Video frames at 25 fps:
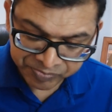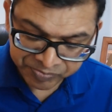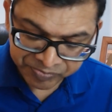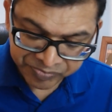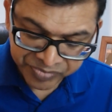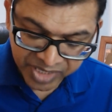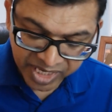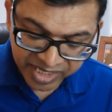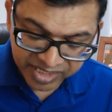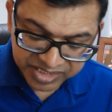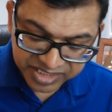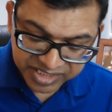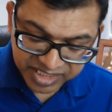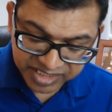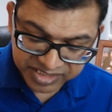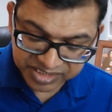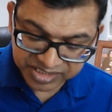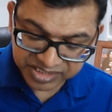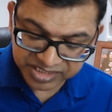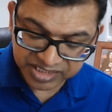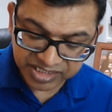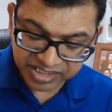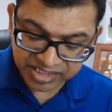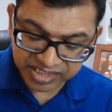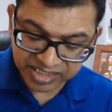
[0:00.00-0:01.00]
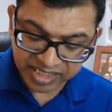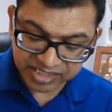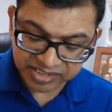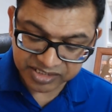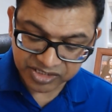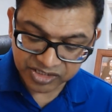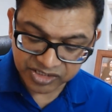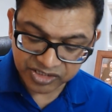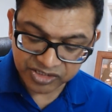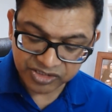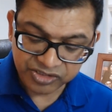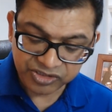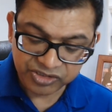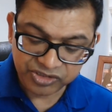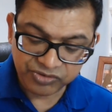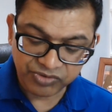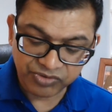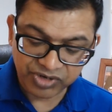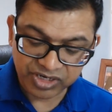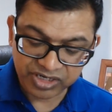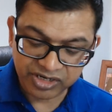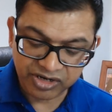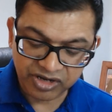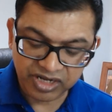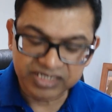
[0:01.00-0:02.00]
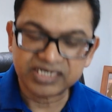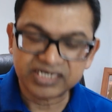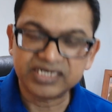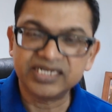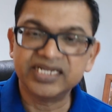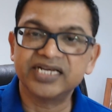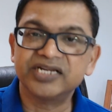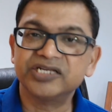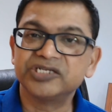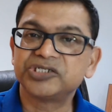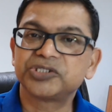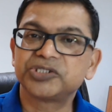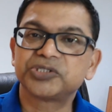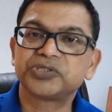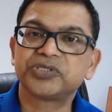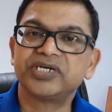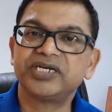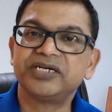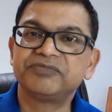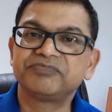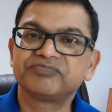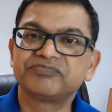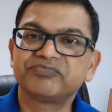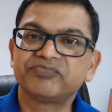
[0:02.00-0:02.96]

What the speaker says: And he said, see that you are not led astray.